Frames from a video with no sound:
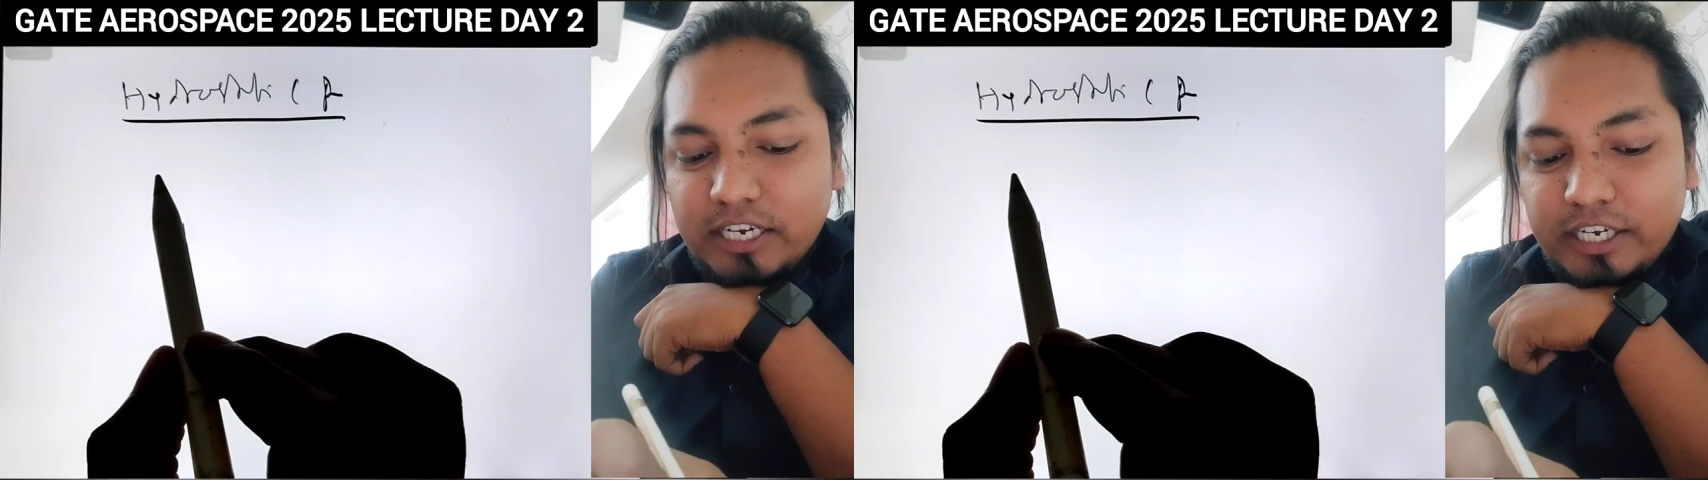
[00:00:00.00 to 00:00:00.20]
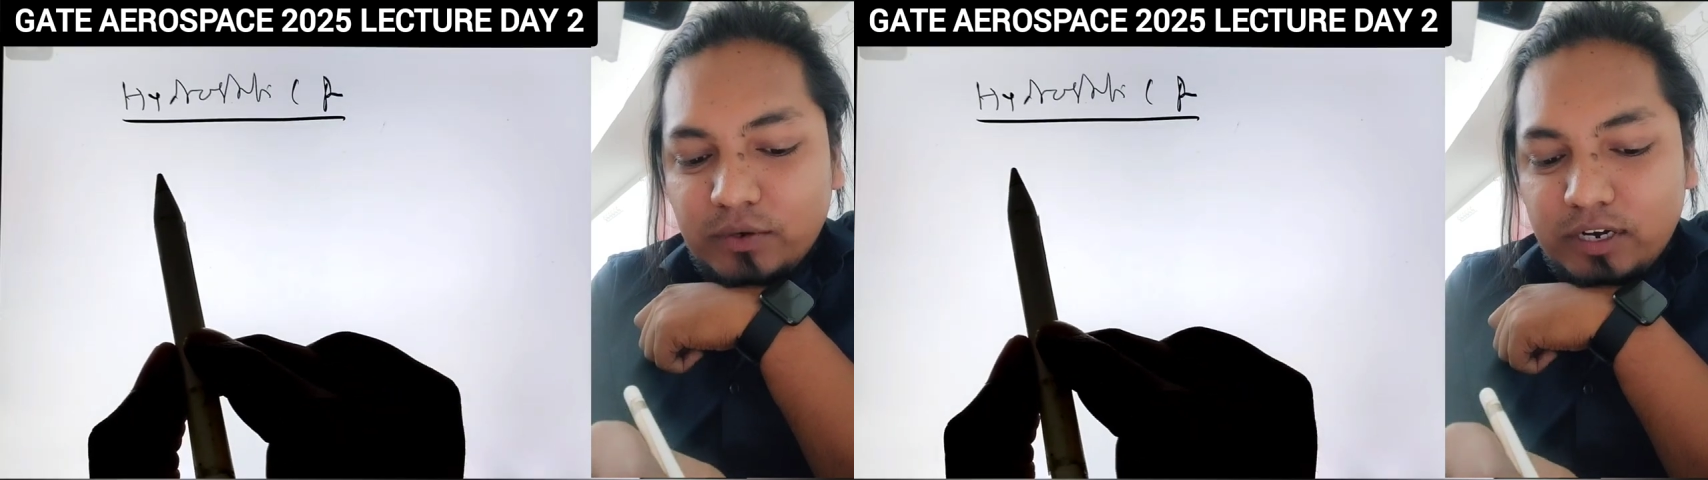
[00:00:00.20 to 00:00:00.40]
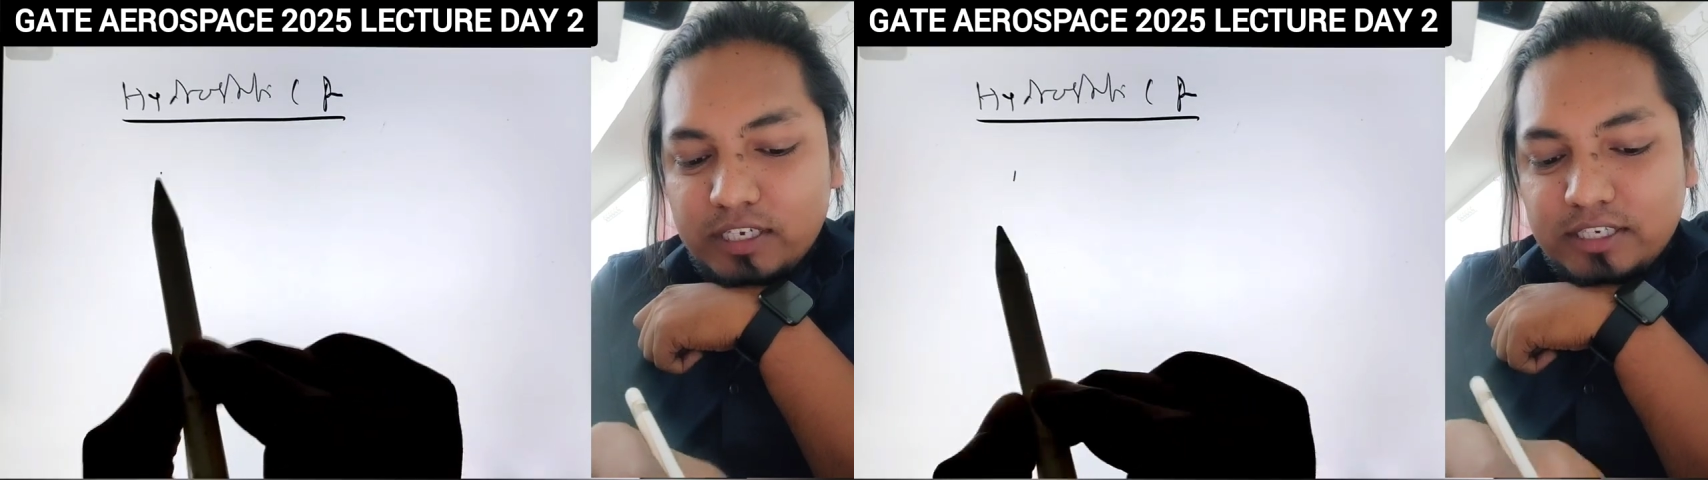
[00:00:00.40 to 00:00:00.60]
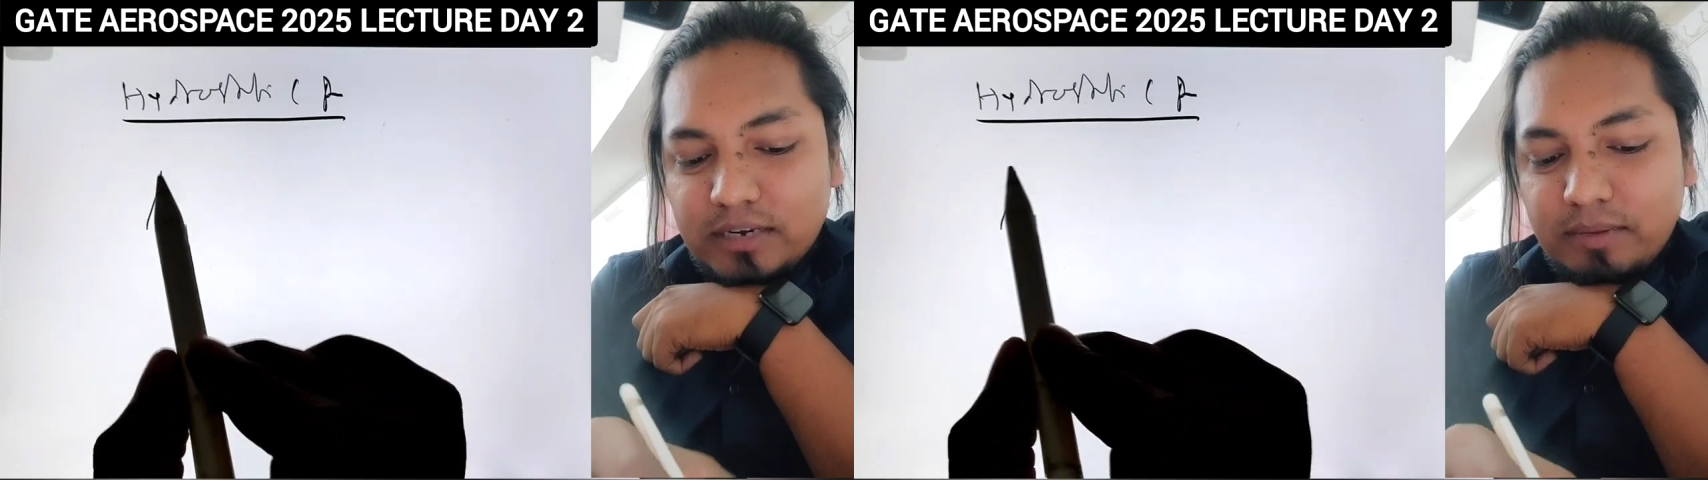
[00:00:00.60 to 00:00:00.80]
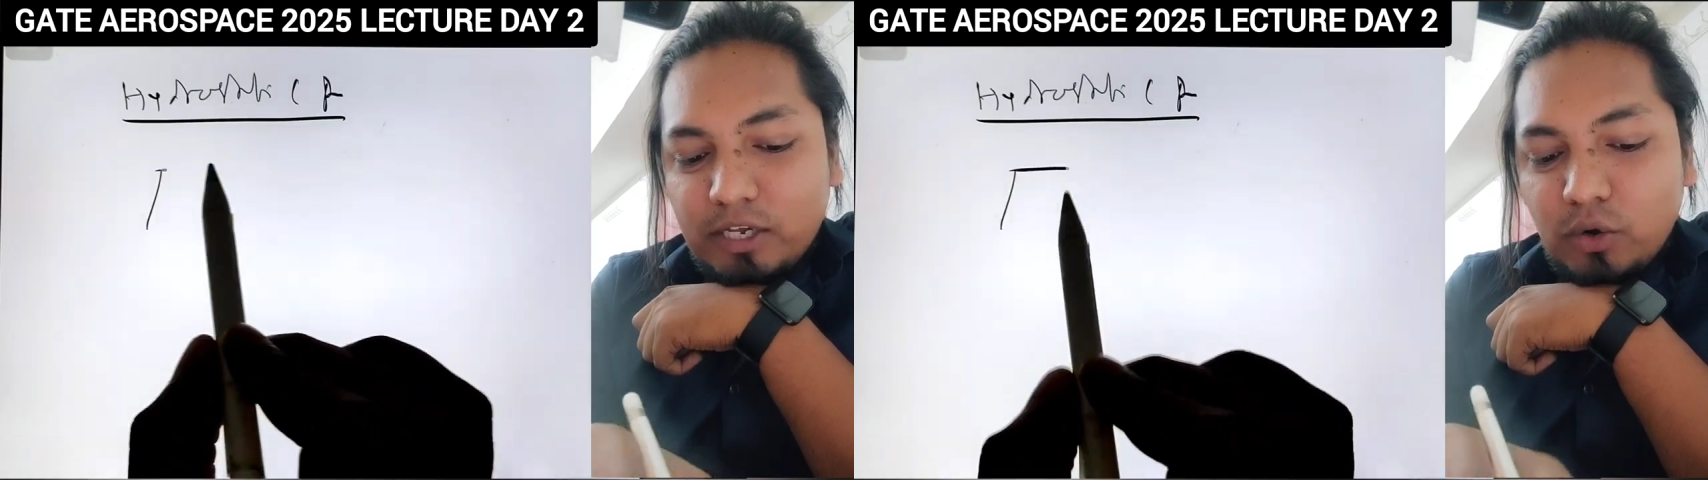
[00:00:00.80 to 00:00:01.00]
did you
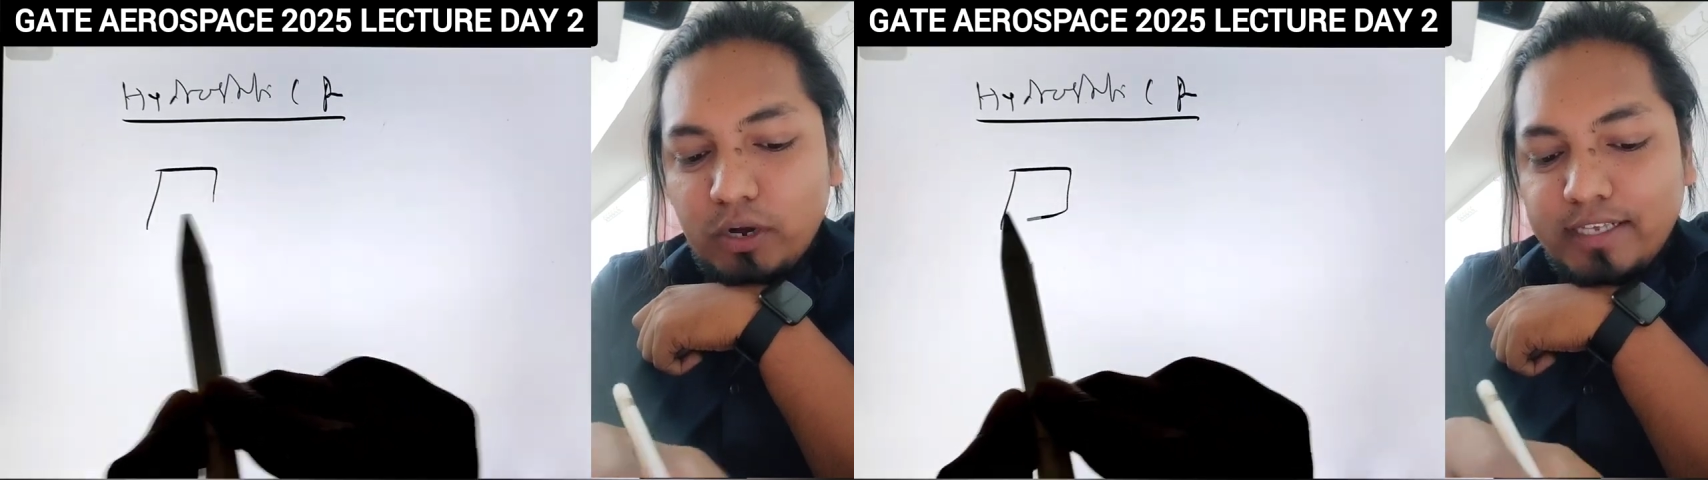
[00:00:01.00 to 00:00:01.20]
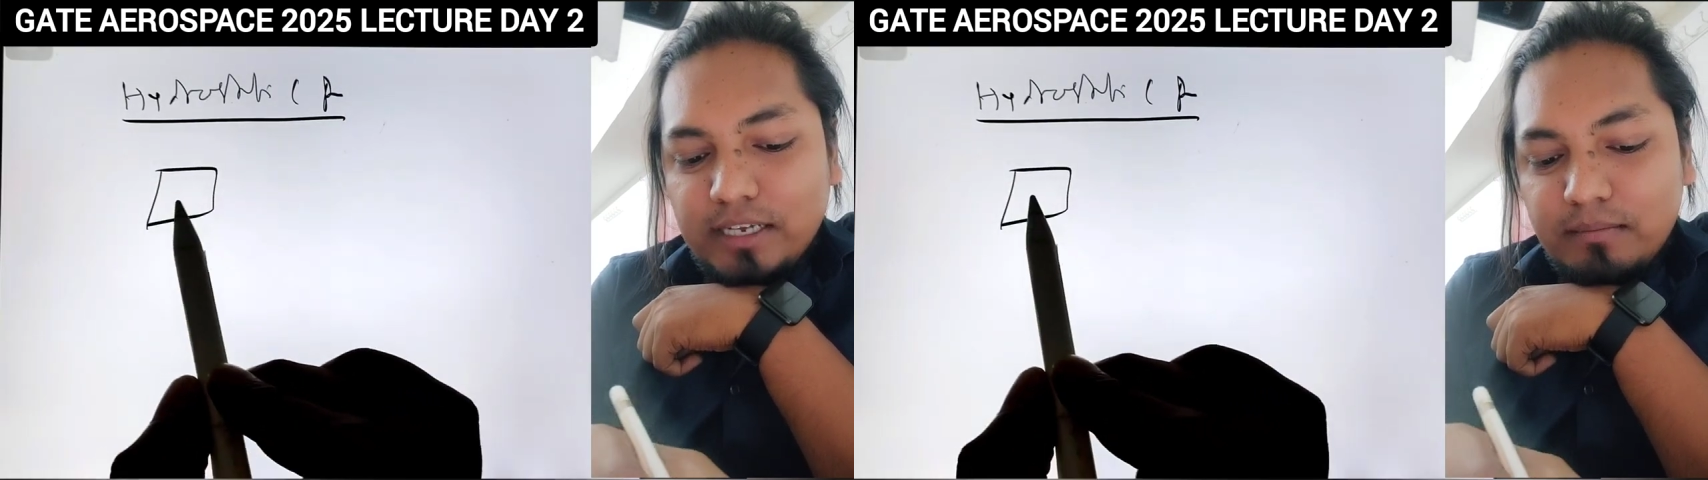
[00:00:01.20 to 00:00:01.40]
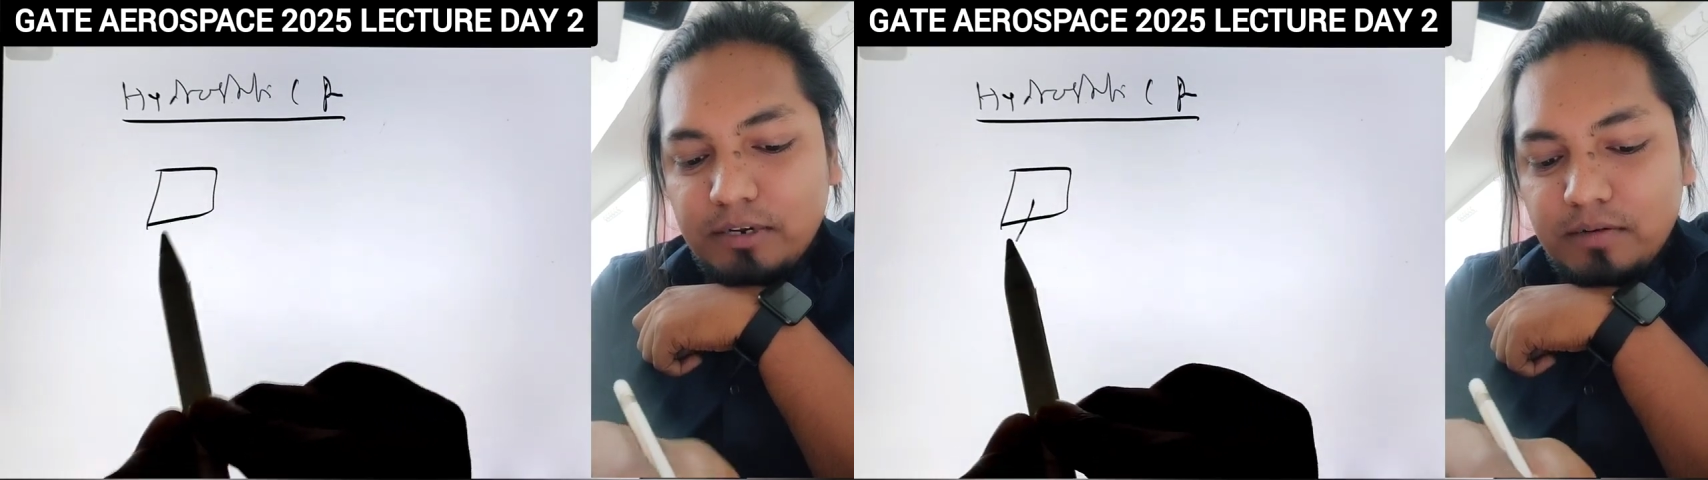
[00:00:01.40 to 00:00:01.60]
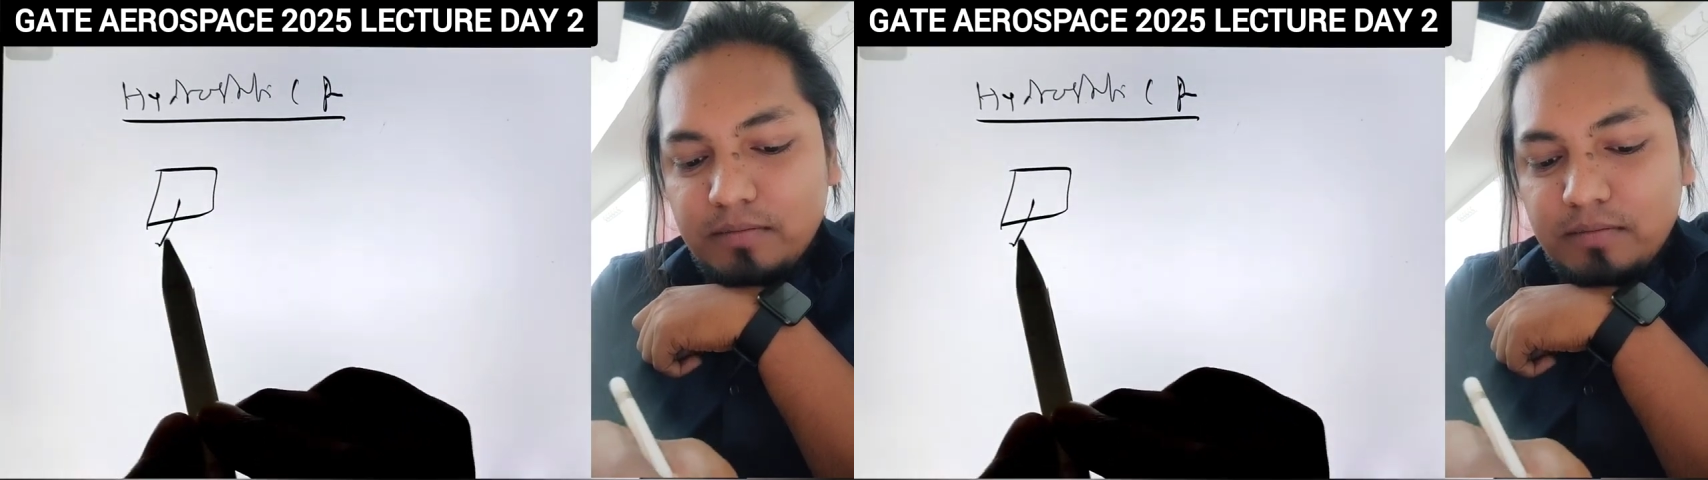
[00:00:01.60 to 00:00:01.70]
understand my gold example?